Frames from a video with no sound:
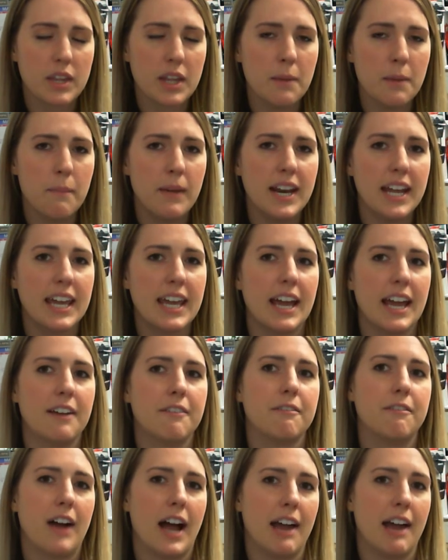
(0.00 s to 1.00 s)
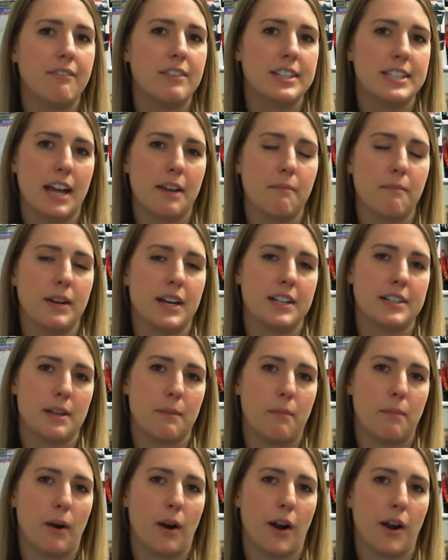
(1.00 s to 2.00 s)
But again, 5 to 10 minutes
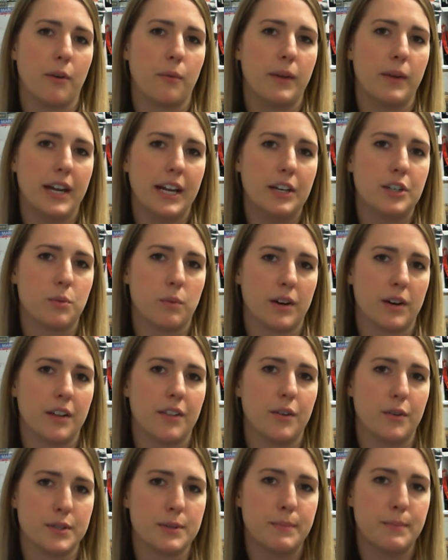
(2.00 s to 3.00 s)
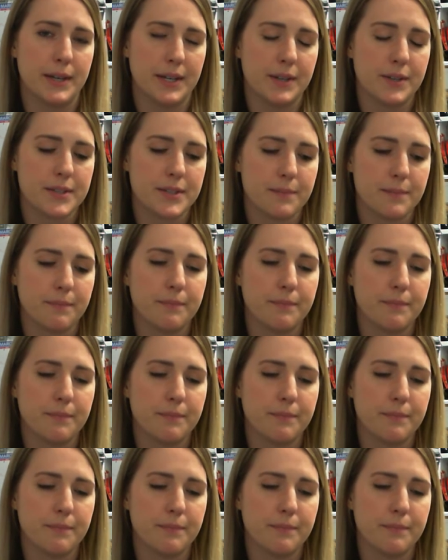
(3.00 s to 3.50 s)
apart, each one of those pills.